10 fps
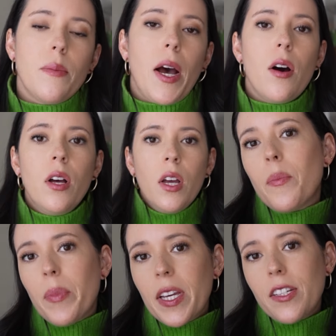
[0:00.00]
about. The
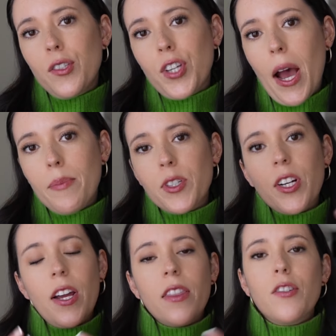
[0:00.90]
biggest chapter
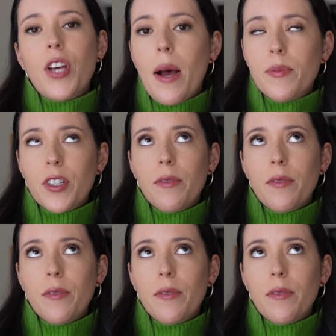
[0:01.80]
and the chapter